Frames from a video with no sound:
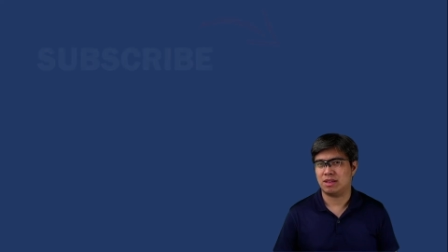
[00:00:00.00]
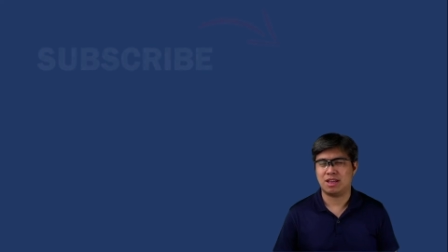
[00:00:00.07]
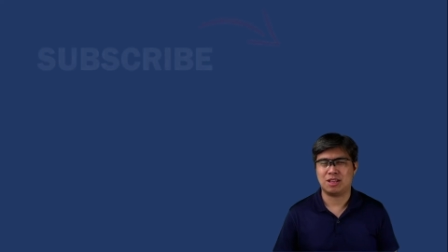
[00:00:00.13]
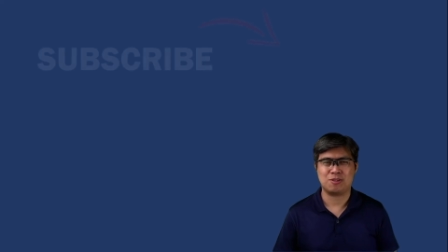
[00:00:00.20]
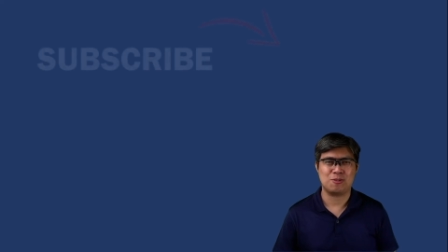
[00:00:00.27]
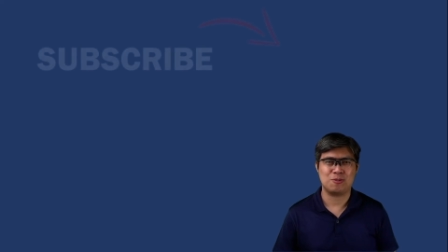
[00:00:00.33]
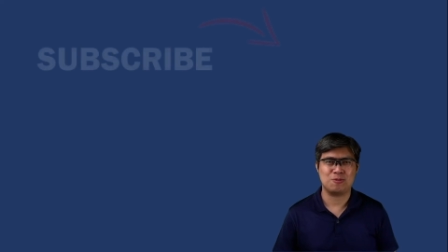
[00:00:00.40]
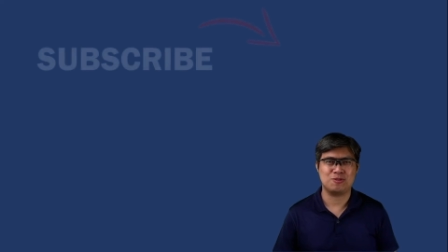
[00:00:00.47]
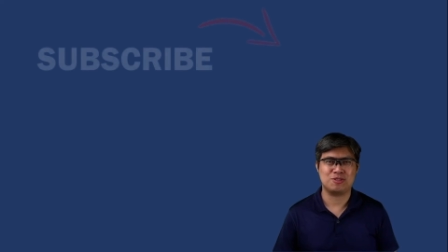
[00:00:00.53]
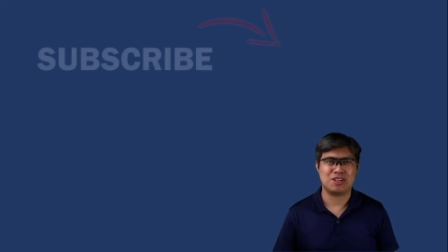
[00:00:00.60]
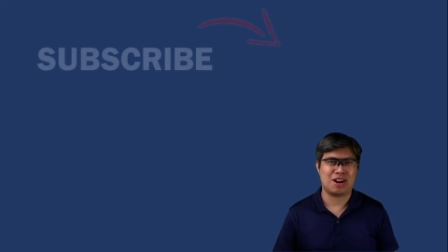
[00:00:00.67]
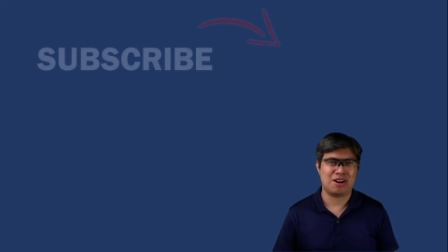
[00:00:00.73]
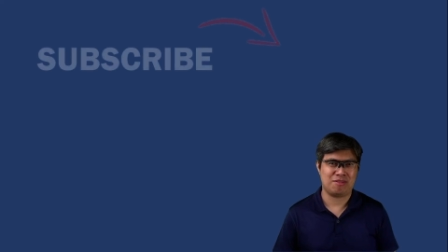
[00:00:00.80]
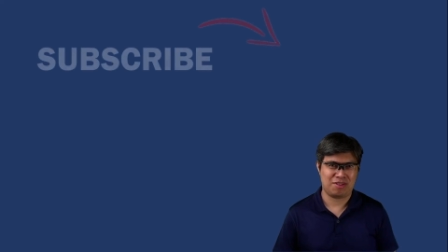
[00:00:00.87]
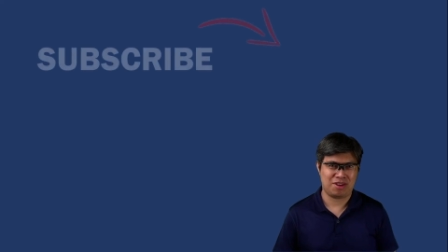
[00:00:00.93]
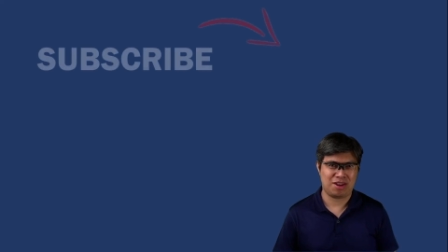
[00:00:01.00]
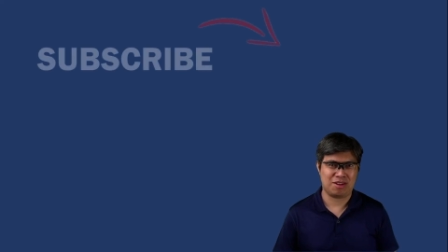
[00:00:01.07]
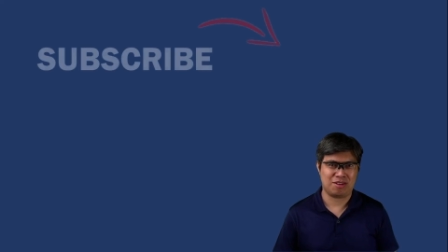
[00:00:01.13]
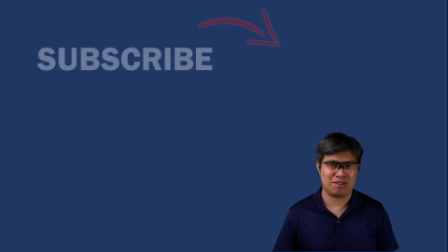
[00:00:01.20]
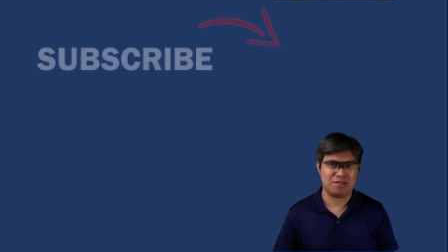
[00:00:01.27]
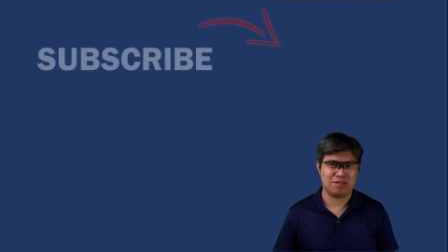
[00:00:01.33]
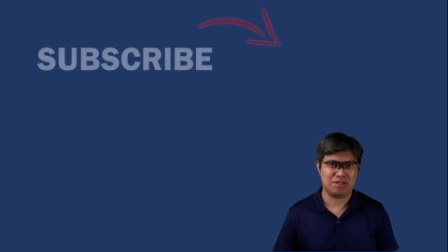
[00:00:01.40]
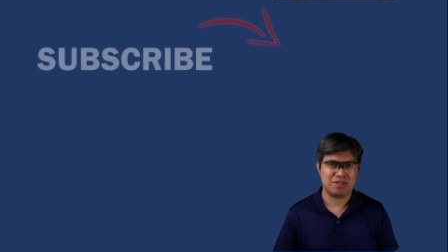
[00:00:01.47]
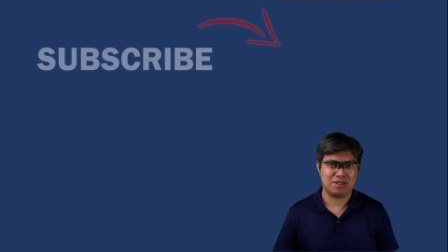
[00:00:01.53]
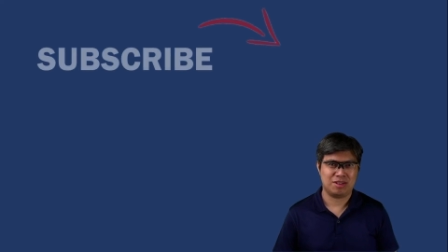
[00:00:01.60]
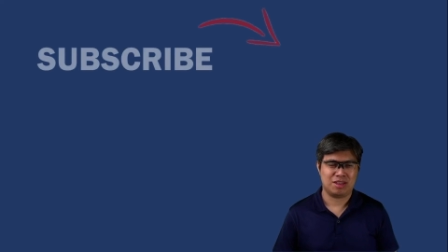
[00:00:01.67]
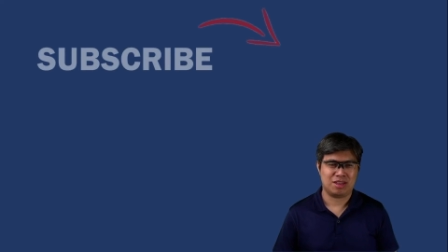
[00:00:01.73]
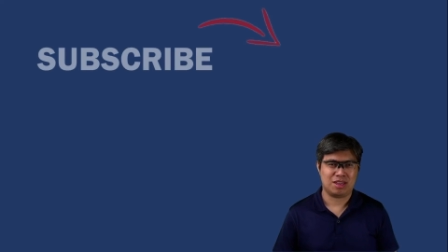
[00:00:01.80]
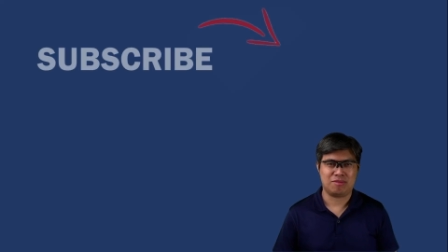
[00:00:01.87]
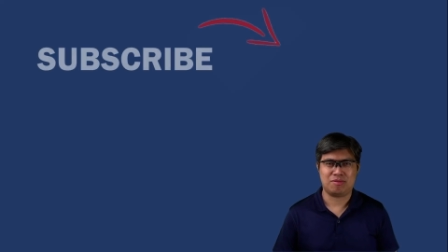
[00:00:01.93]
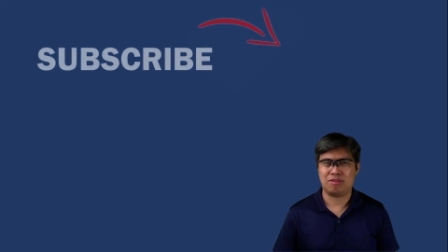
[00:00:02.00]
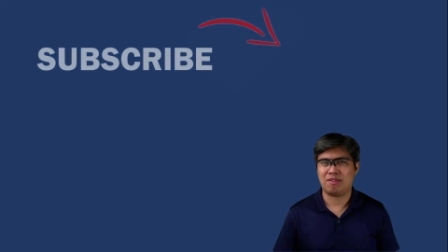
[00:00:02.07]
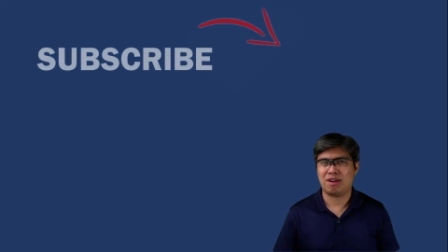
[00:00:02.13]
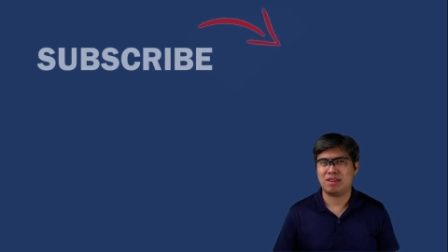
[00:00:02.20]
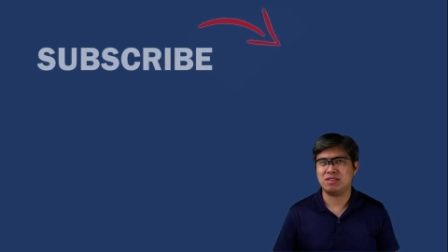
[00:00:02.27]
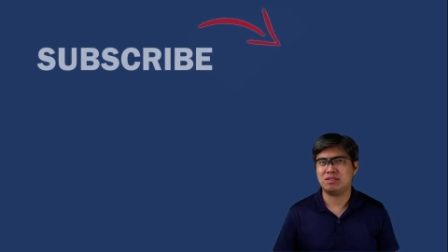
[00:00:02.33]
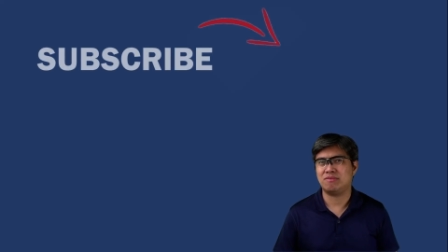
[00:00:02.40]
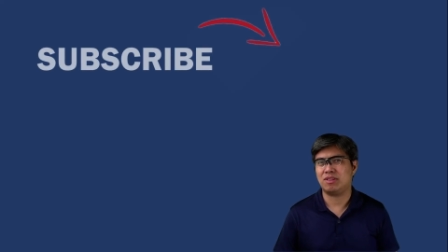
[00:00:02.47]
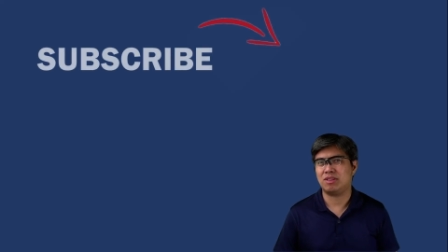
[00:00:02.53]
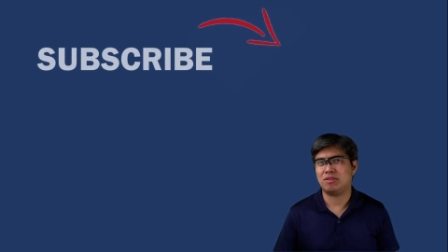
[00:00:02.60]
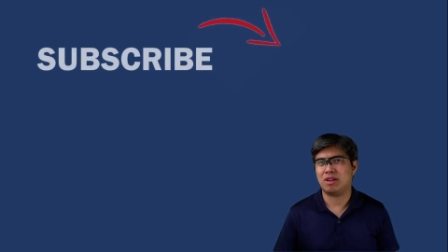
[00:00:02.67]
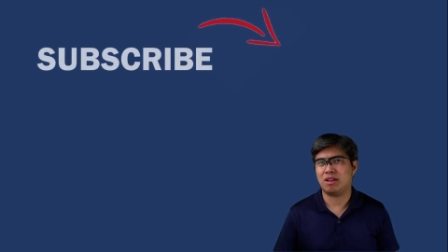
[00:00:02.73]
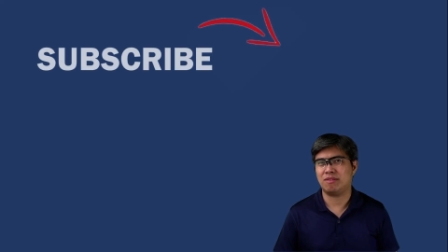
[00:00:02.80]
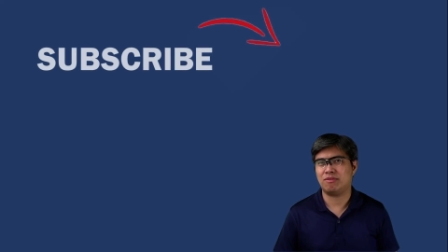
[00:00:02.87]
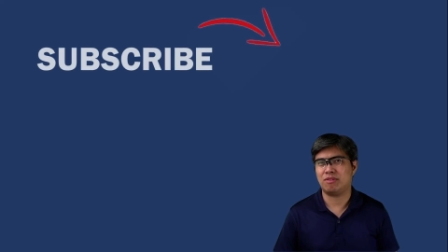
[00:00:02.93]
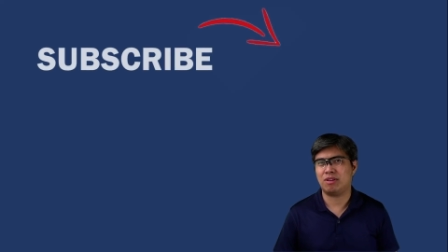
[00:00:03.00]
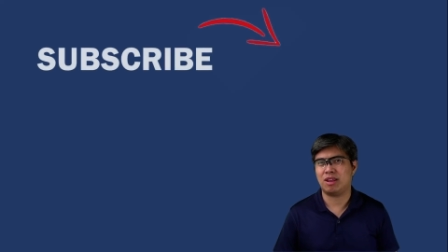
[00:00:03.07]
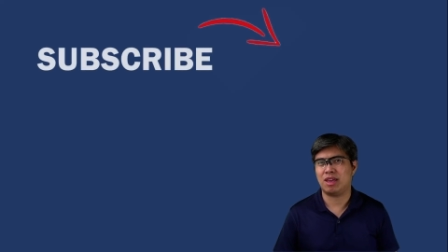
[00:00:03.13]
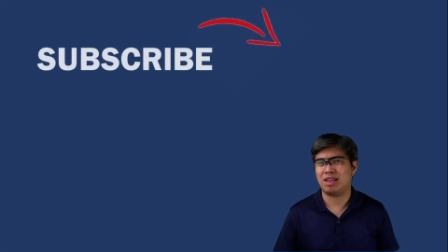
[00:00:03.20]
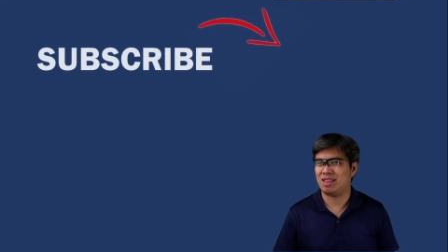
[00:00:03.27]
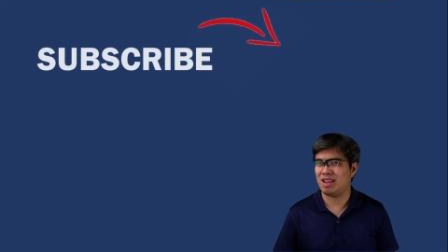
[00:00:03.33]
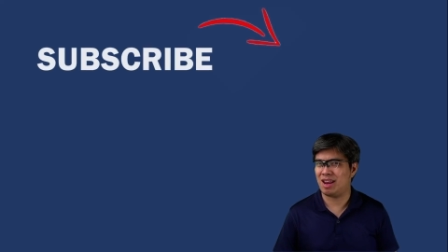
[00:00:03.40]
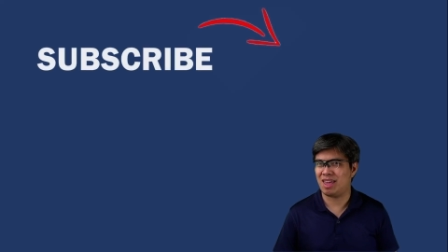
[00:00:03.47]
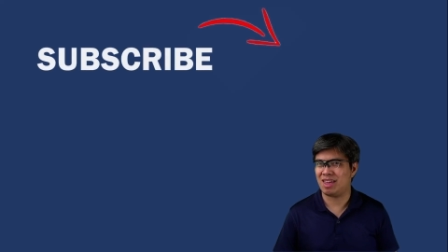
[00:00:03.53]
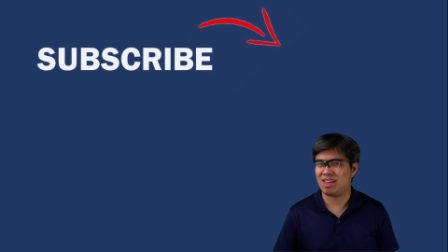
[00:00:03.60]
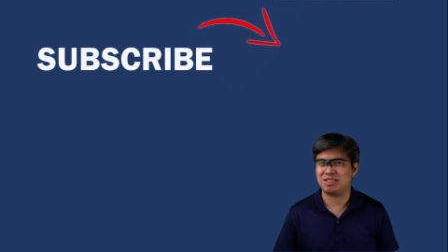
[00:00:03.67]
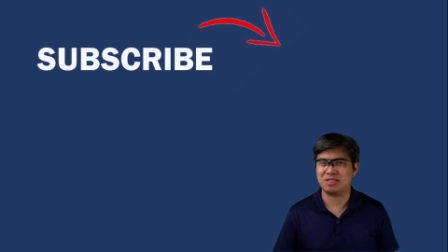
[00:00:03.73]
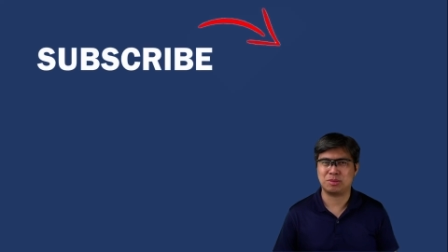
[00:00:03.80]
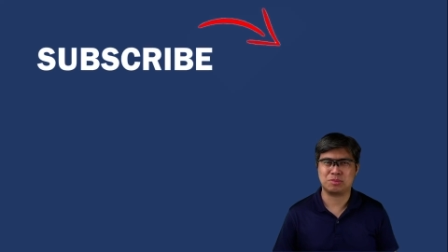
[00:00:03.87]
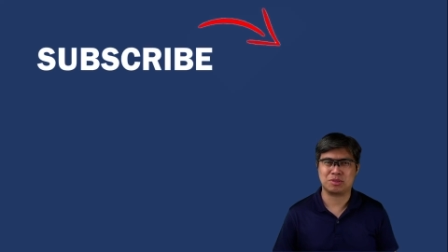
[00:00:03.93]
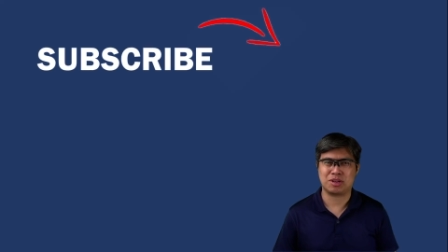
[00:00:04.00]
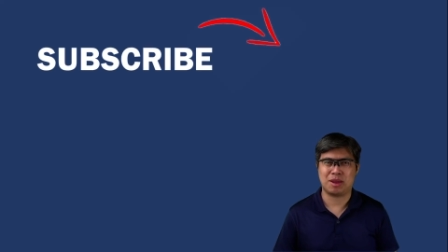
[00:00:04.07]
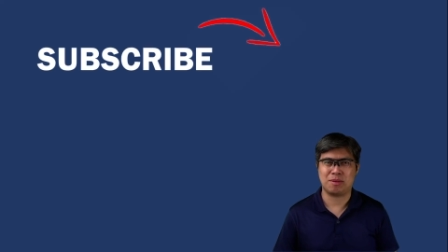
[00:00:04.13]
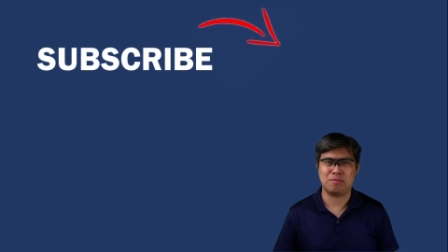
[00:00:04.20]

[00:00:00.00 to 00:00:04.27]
that concludes our video. If you find this video helpful, hit the like and subscribe